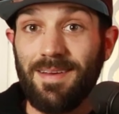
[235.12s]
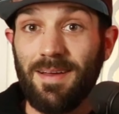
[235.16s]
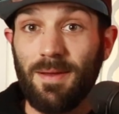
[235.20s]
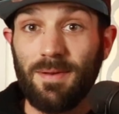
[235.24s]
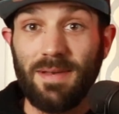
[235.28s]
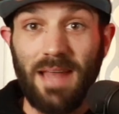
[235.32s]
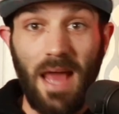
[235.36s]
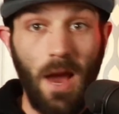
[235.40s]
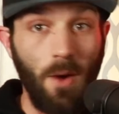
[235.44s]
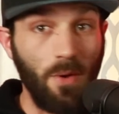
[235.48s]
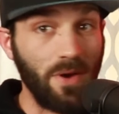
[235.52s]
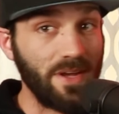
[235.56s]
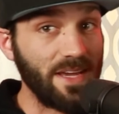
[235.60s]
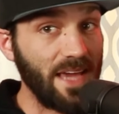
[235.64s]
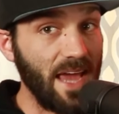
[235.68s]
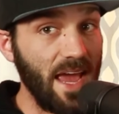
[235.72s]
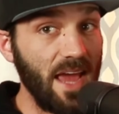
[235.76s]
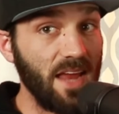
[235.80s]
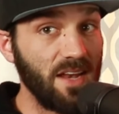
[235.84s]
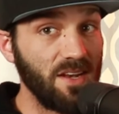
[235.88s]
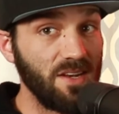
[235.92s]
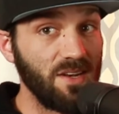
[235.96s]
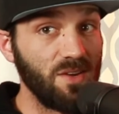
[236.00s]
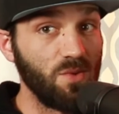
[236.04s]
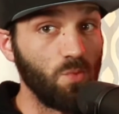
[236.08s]
Now,
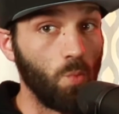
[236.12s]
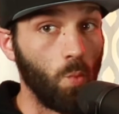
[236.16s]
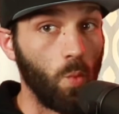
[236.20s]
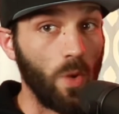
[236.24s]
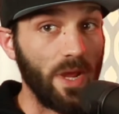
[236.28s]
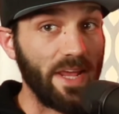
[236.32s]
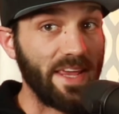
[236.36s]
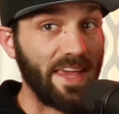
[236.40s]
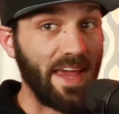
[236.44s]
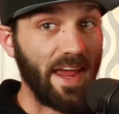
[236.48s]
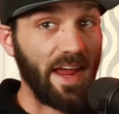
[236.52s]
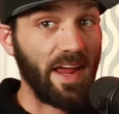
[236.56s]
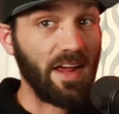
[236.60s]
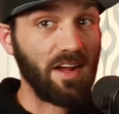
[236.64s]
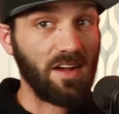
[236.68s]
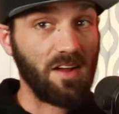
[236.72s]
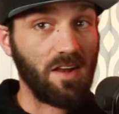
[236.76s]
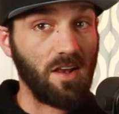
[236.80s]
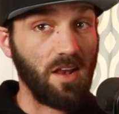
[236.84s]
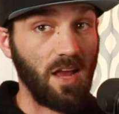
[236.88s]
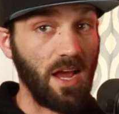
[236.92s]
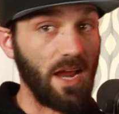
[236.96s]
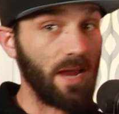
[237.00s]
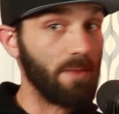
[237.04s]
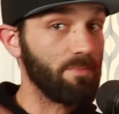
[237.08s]
again, we can't
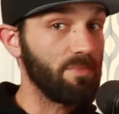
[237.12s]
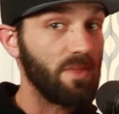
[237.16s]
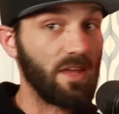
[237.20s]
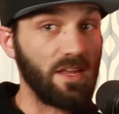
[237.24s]
claim